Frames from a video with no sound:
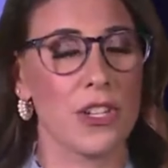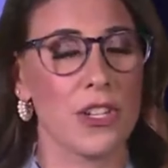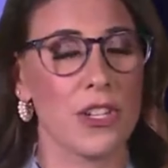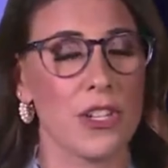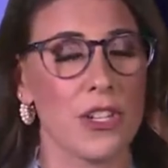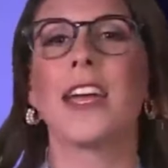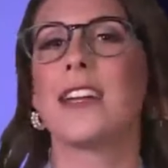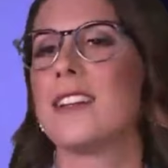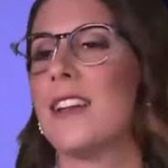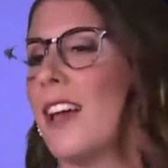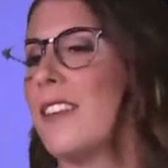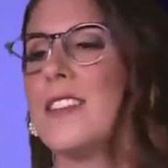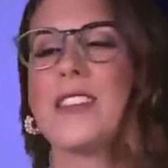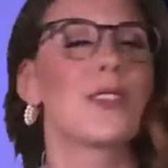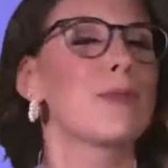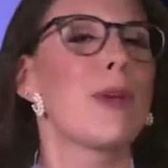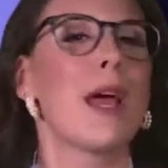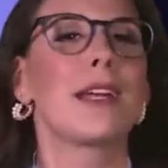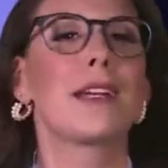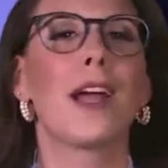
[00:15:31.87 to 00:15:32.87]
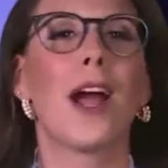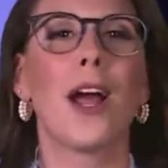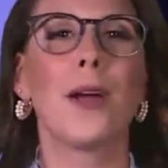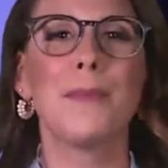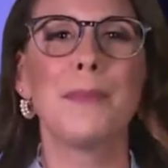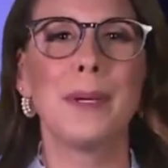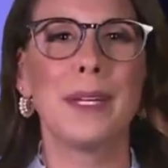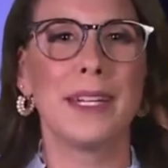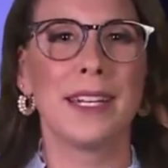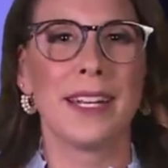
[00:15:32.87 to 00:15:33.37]
shine on this red
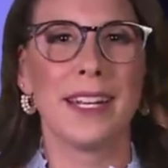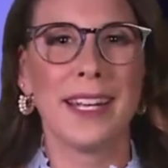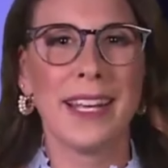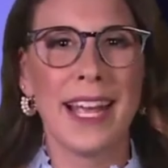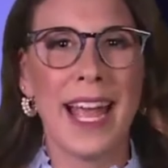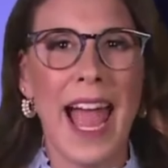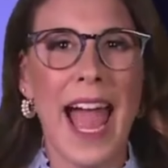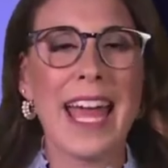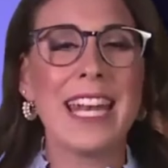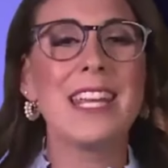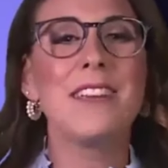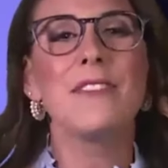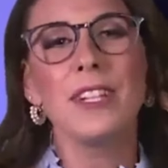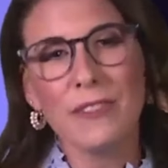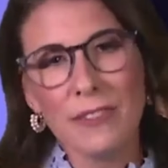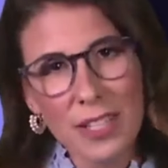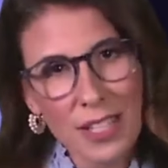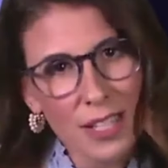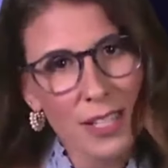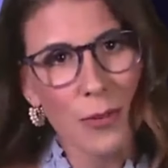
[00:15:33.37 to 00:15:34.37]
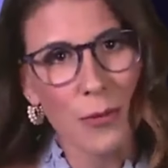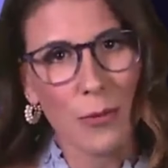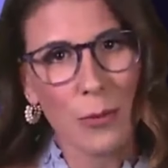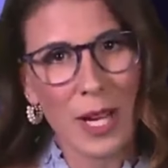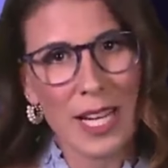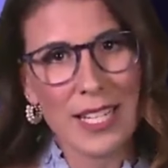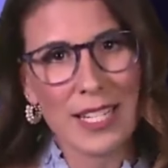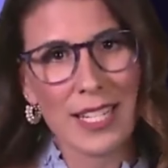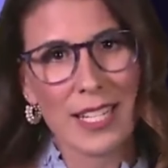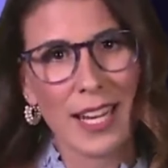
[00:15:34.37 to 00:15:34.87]
carpet. And even if you
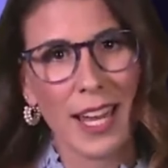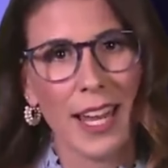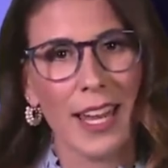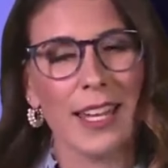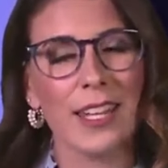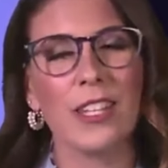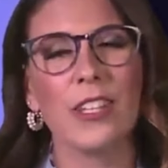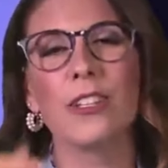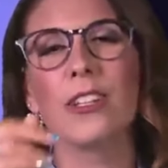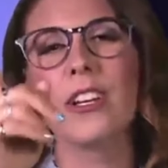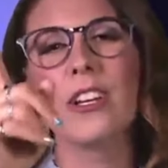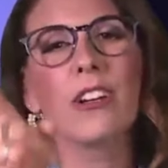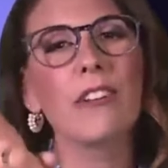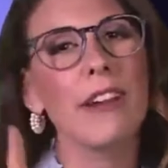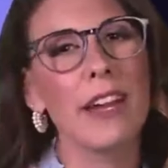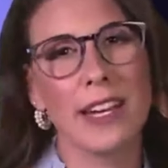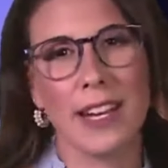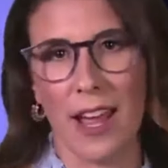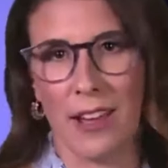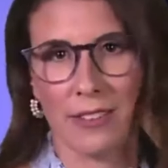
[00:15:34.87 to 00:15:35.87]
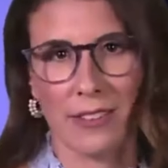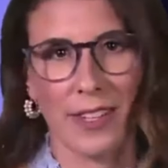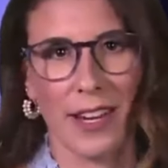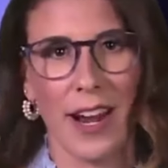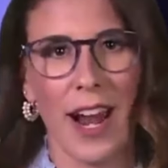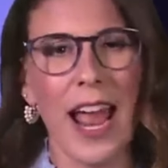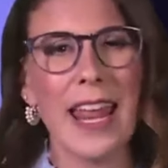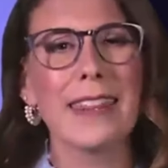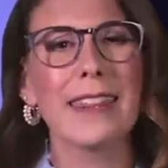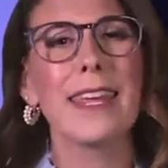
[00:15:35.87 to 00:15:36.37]
didn't win tonight, you look great out there.